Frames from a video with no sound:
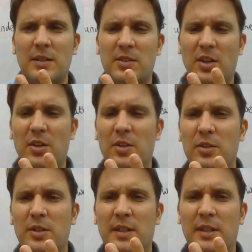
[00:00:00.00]

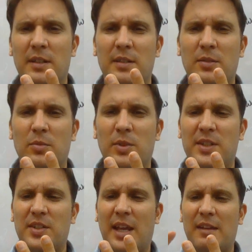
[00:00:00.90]
So would
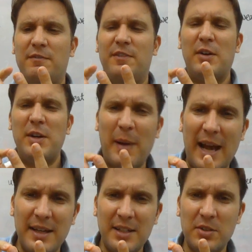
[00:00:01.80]
you say very
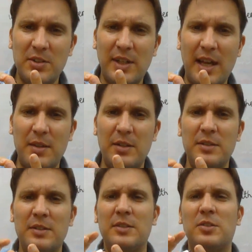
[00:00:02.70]
bad goes
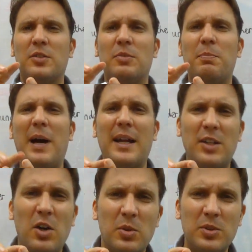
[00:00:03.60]
together or
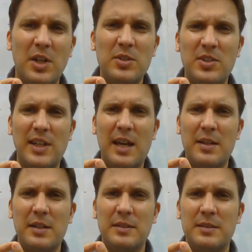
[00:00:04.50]
bad cold goes
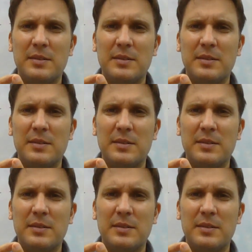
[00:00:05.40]
together?